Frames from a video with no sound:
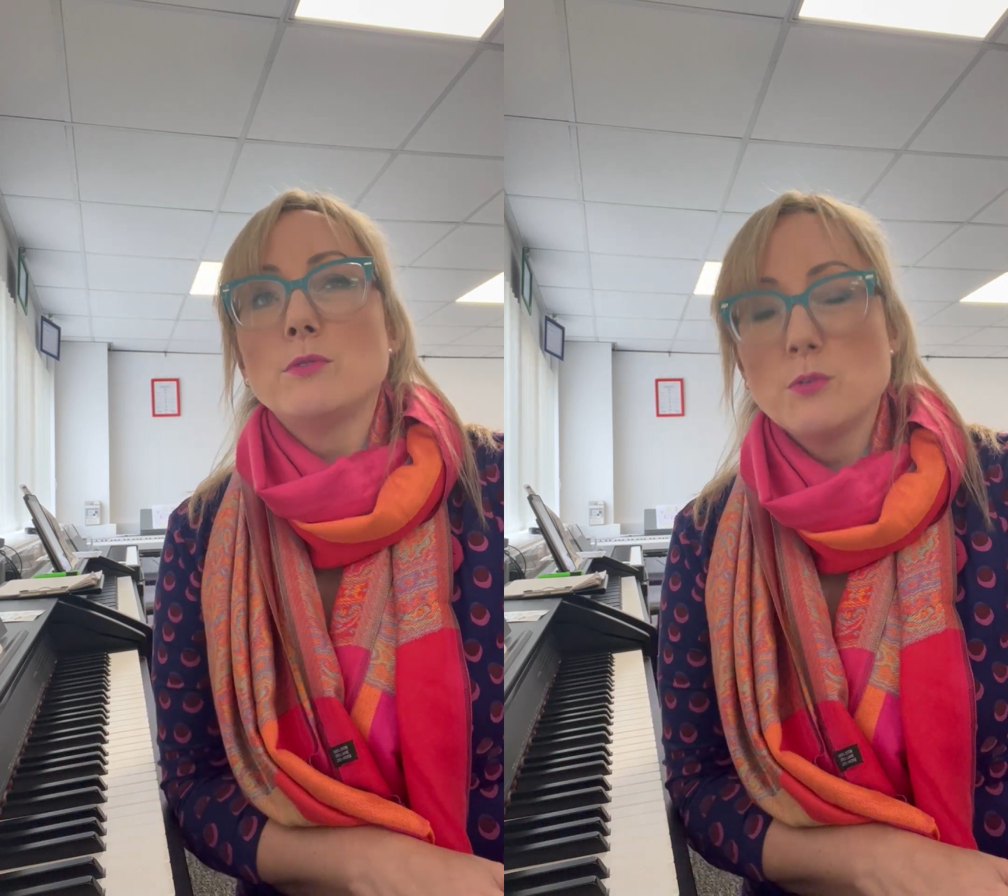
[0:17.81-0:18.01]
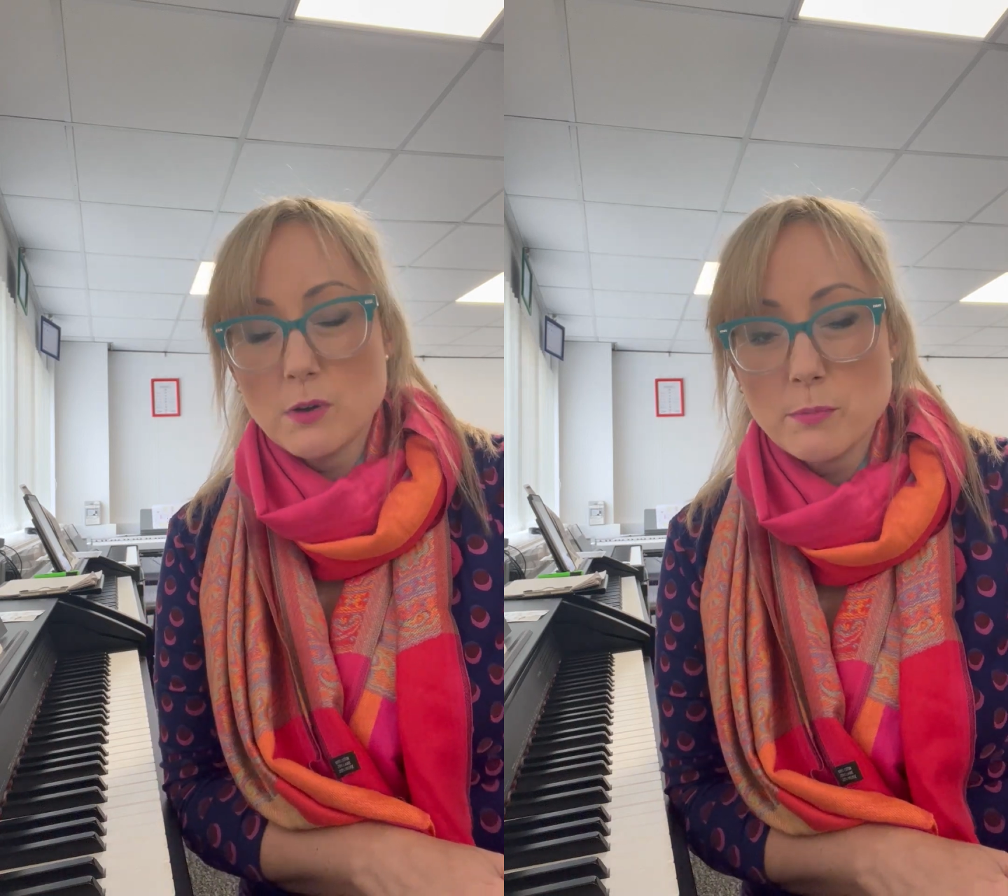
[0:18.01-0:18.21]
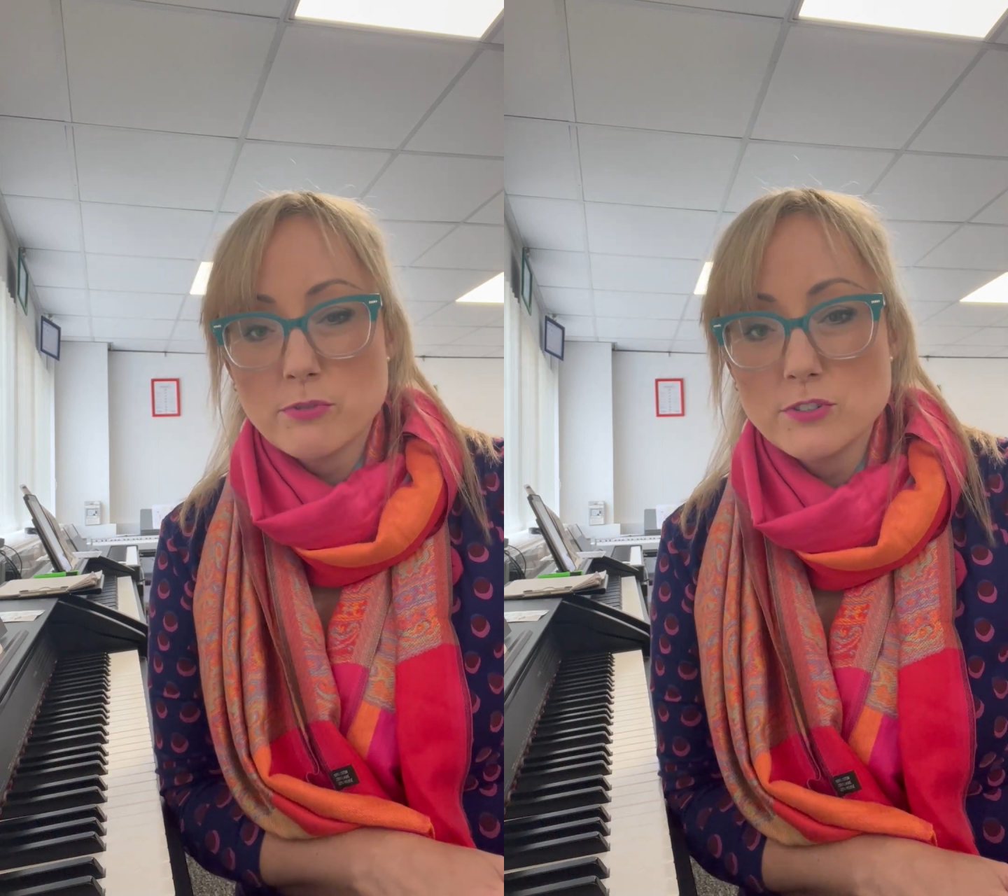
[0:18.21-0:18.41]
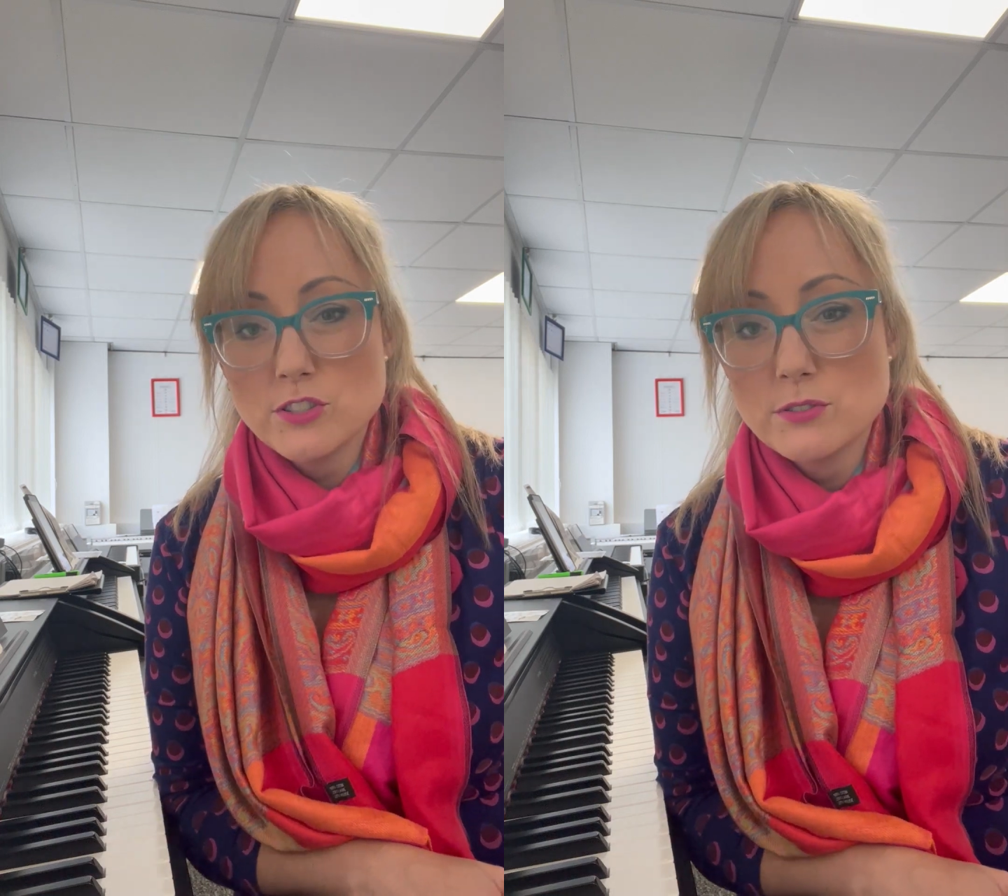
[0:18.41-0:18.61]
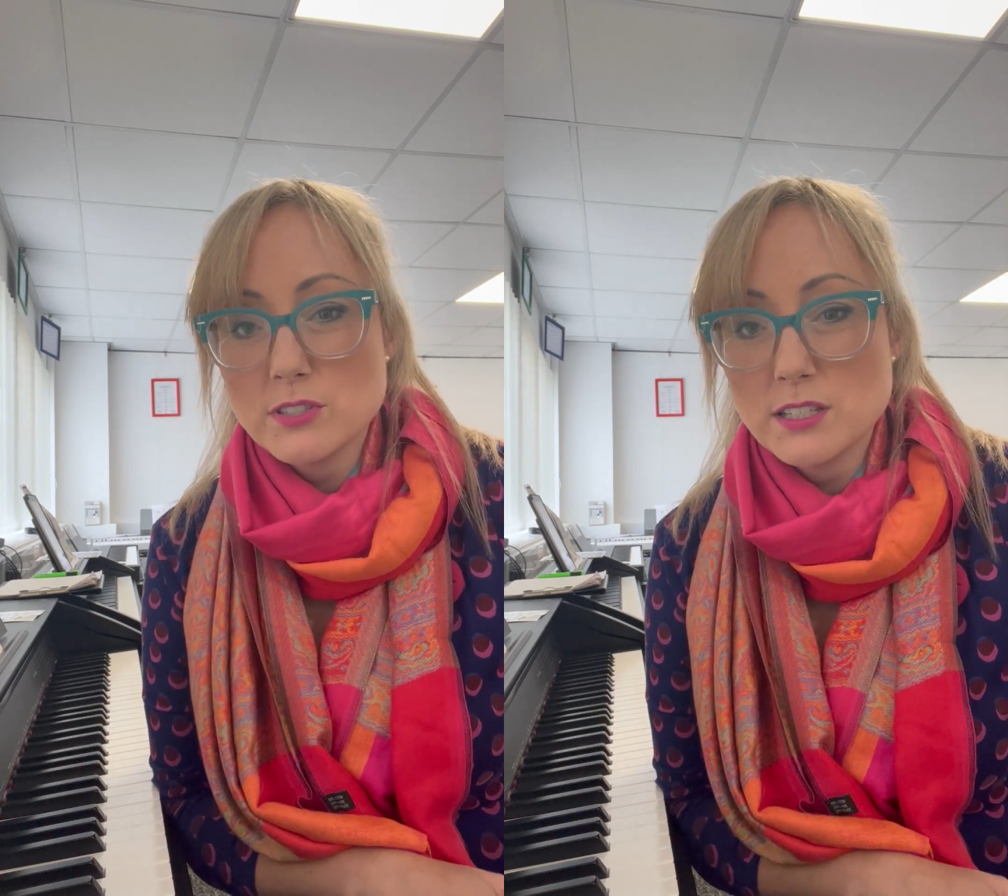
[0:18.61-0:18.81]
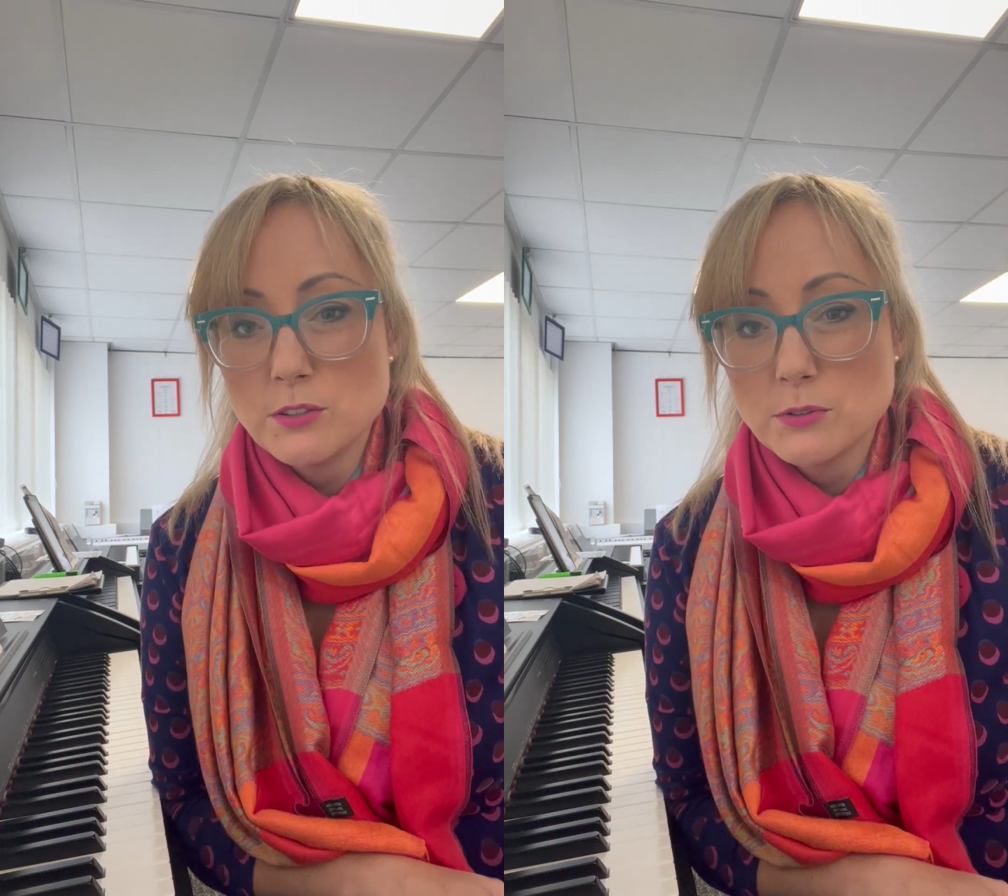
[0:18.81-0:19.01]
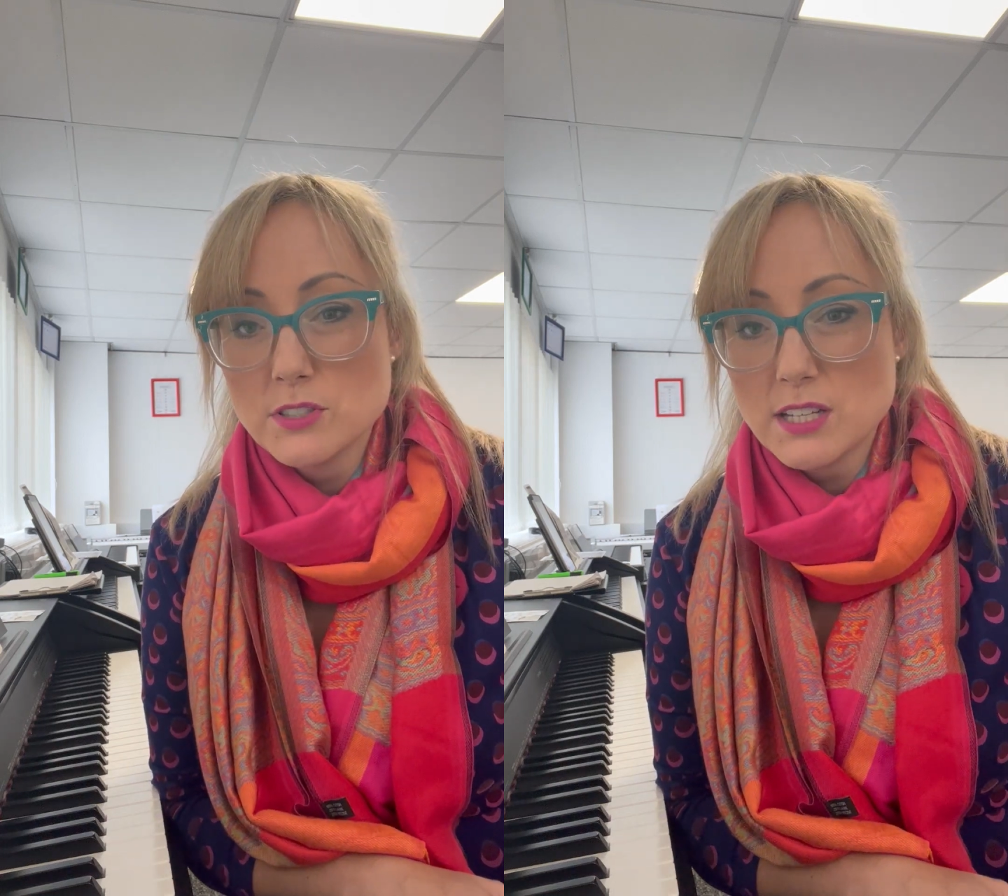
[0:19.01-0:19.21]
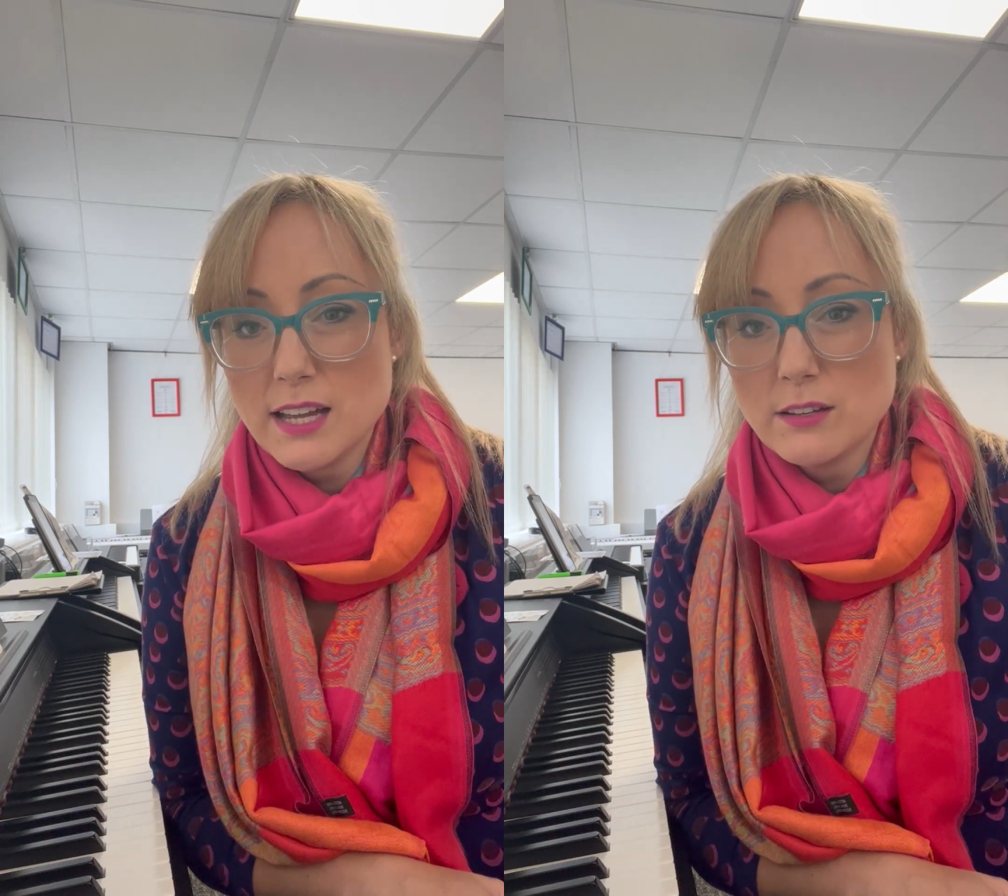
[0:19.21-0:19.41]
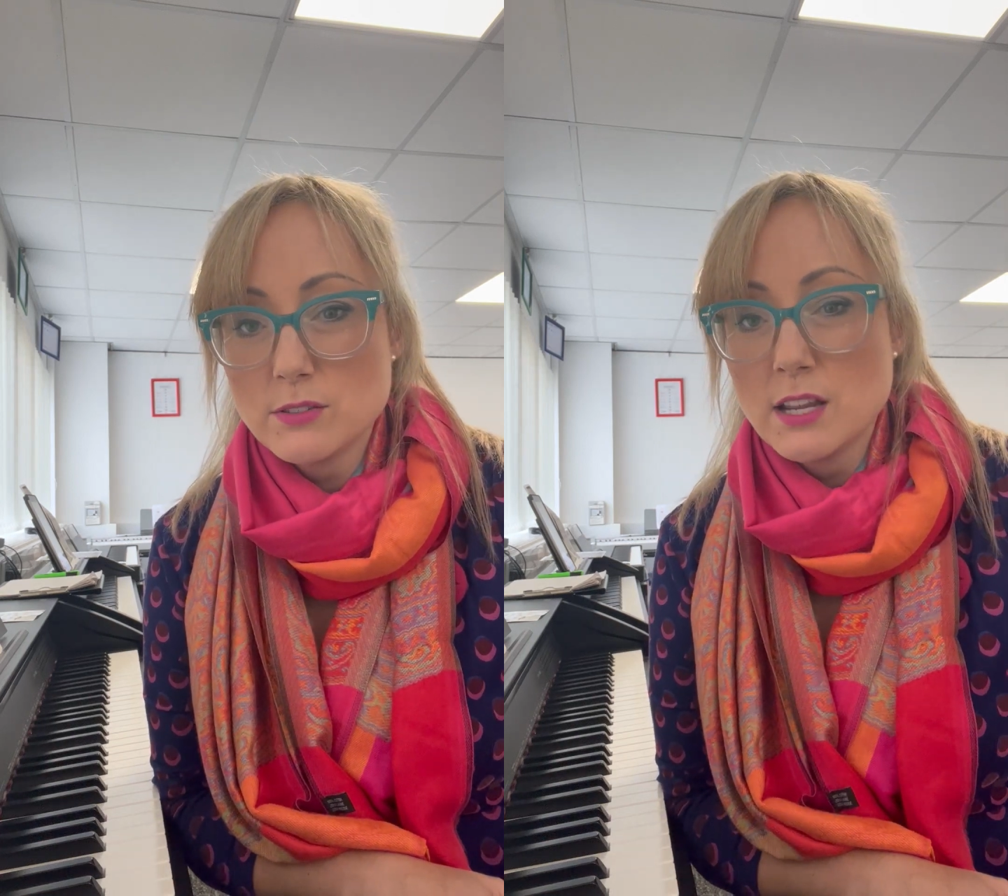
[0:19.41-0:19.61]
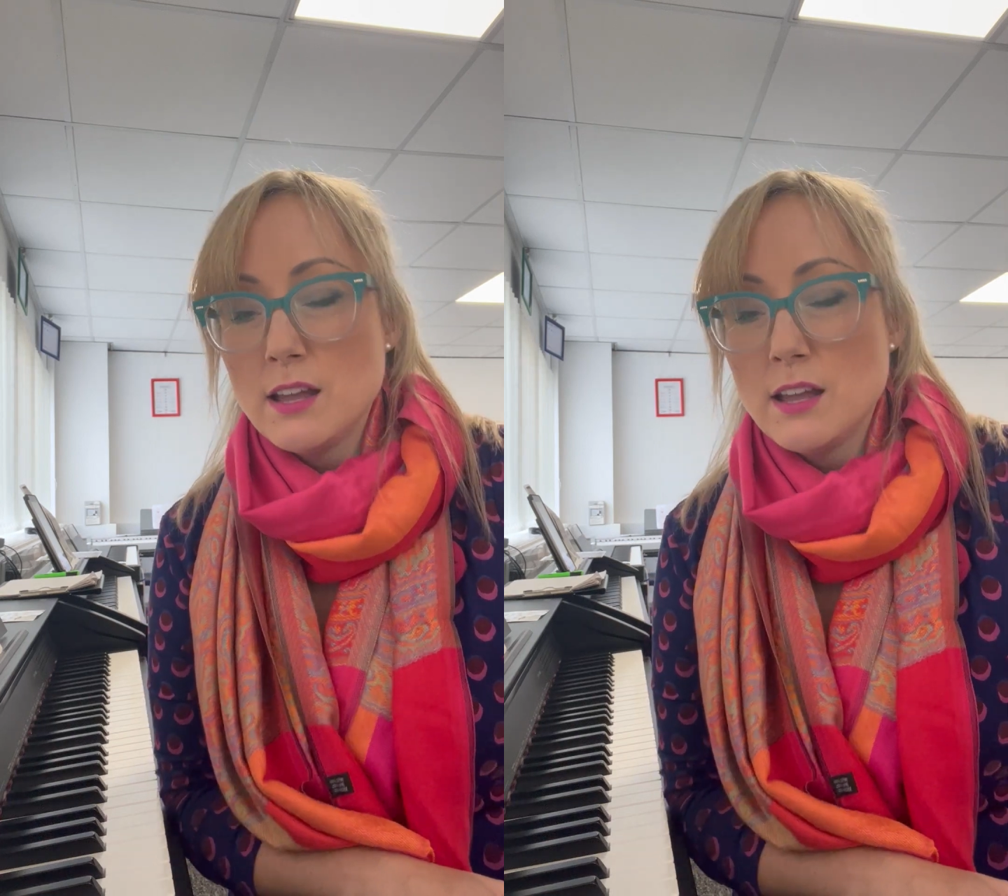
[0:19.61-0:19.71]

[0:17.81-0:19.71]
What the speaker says: you are producing your sound.